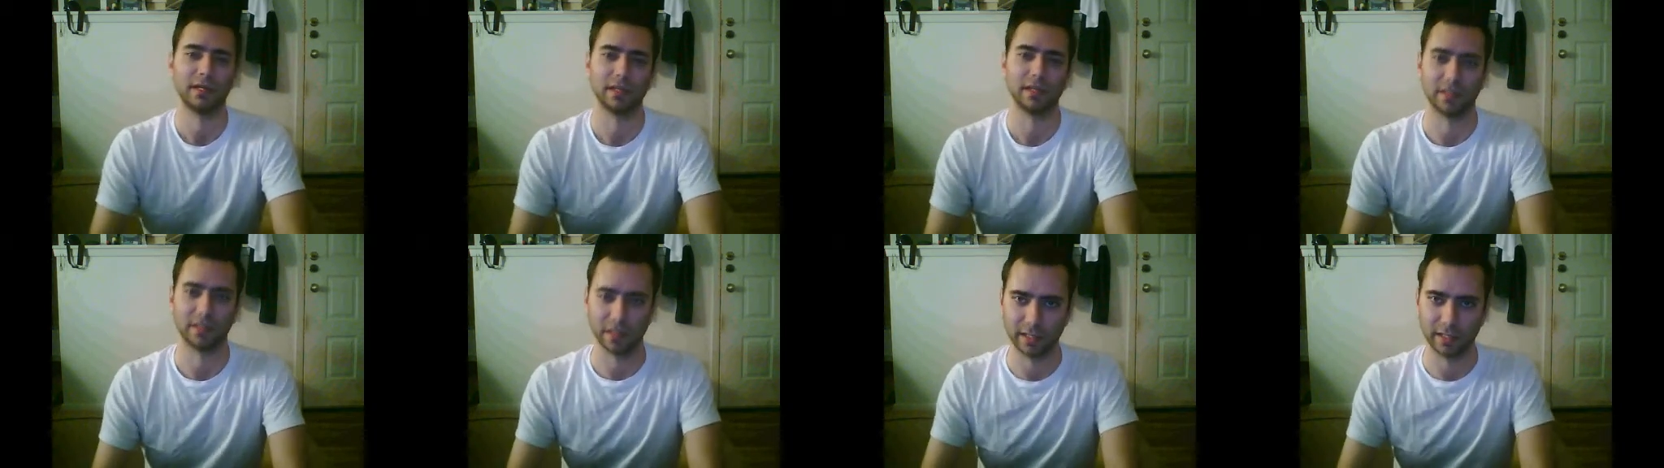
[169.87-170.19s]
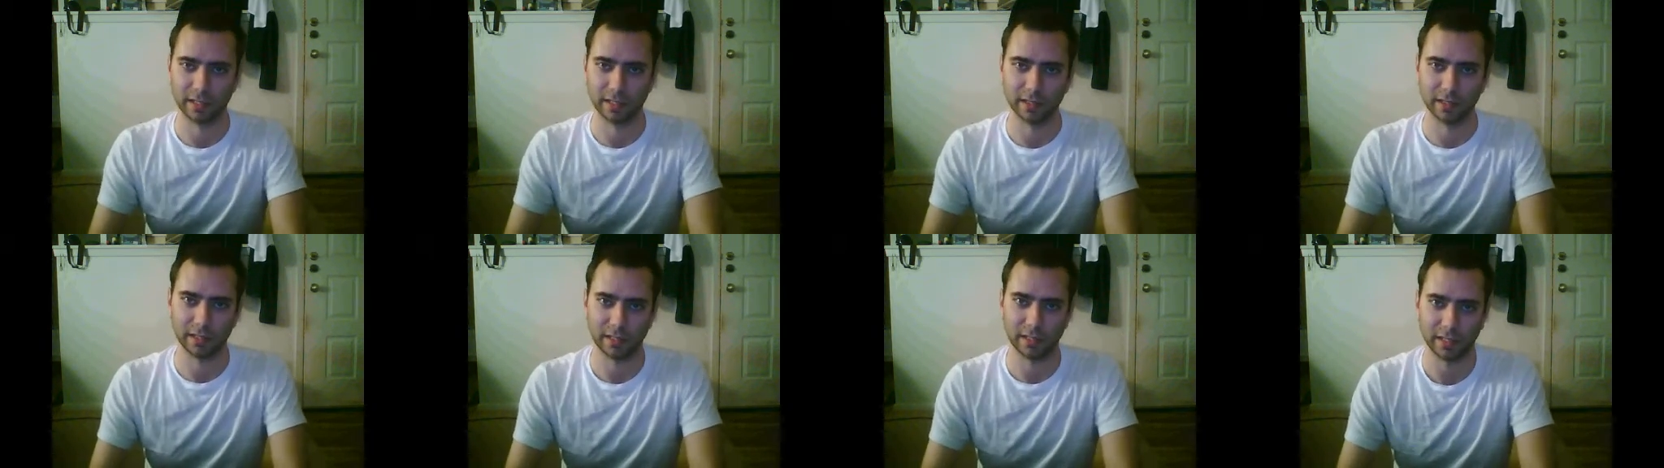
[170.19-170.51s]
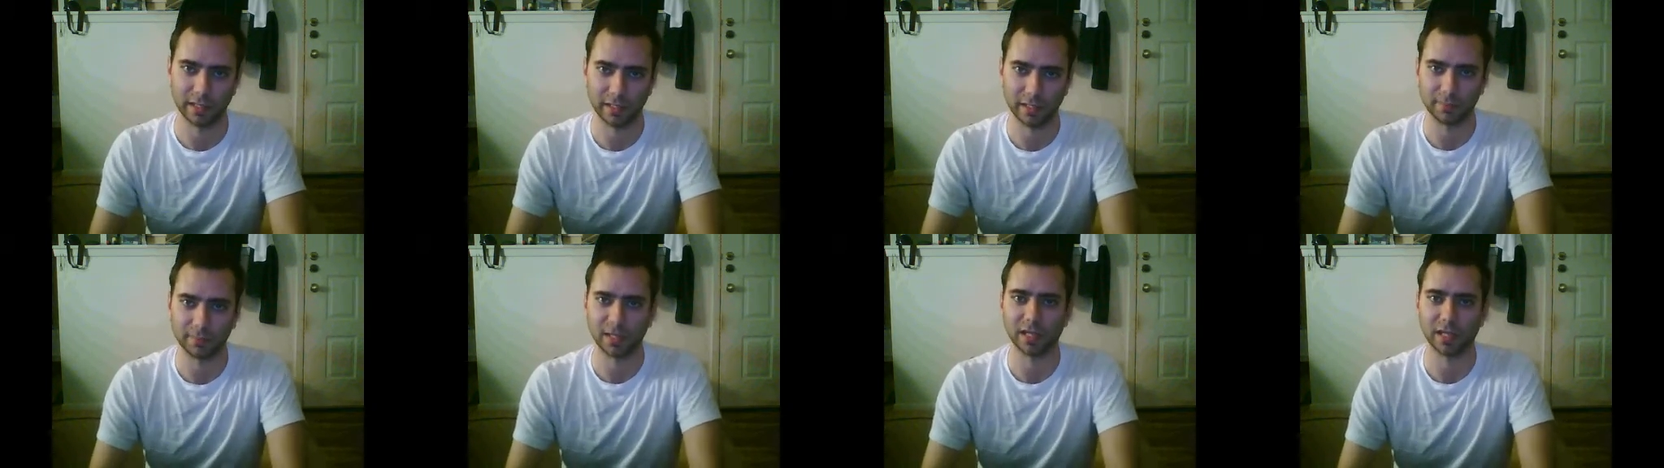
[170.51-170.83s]

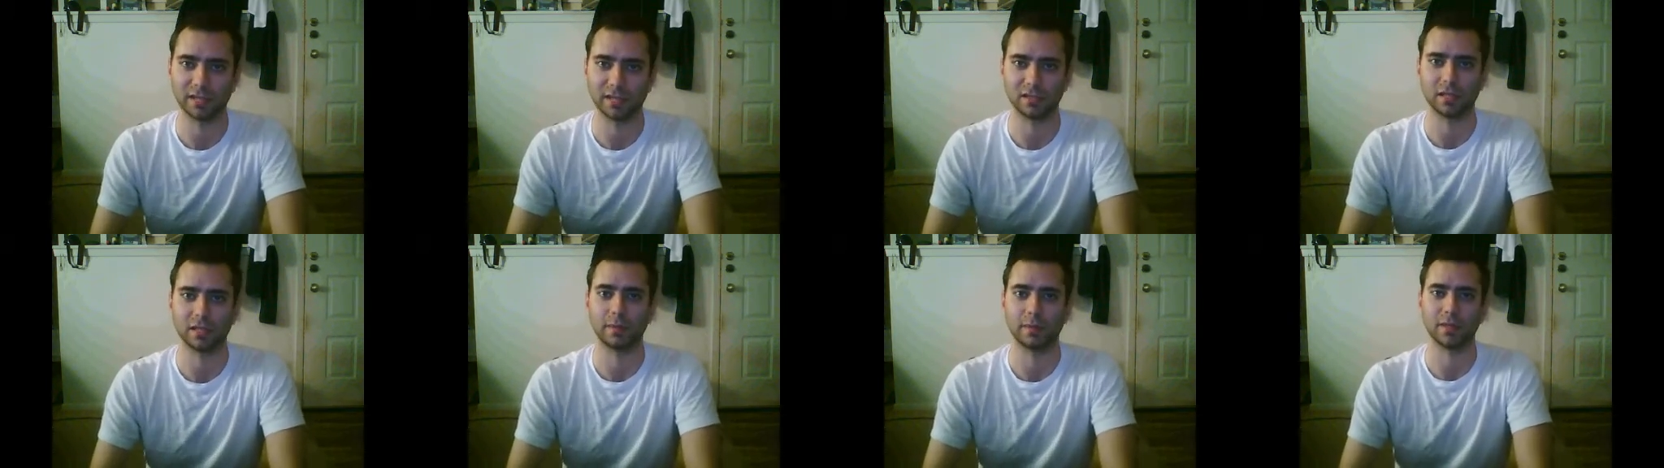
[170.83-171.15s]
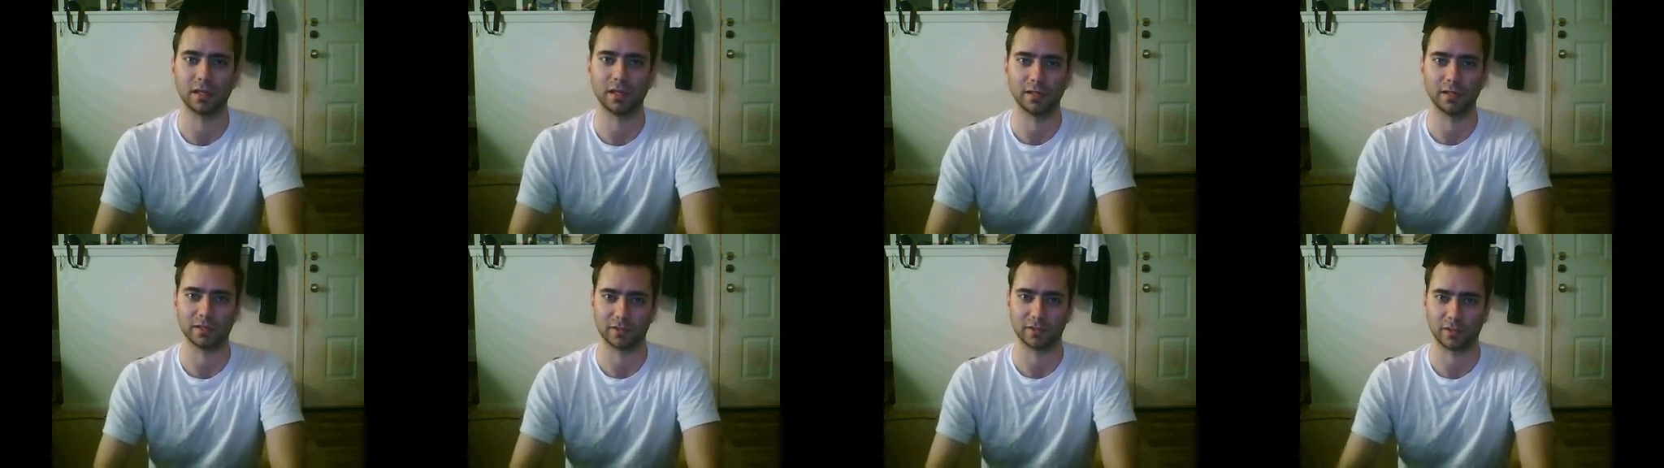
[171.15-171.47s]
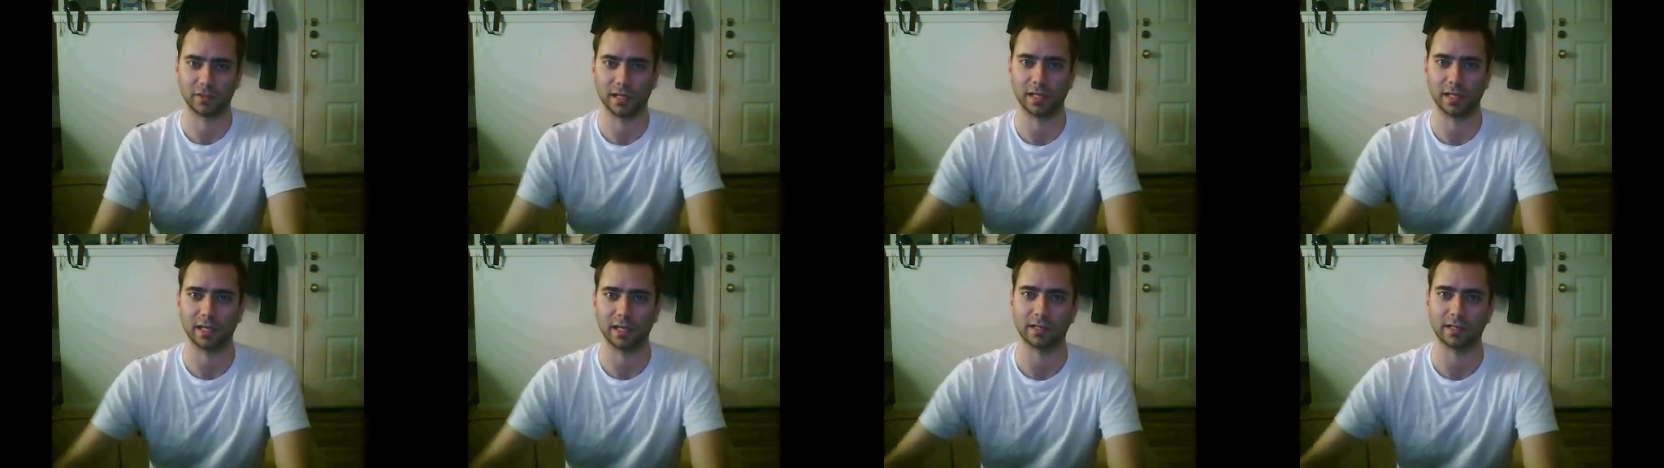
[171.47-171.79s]
M. Night Shyamalan's
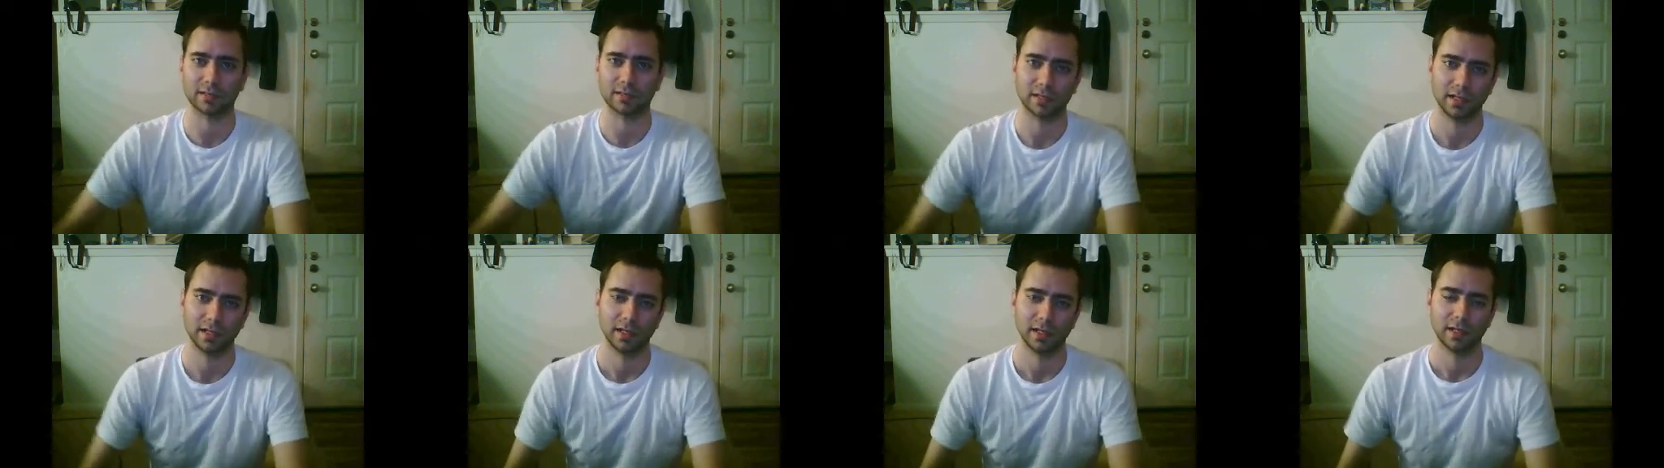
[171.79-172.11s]
your ass.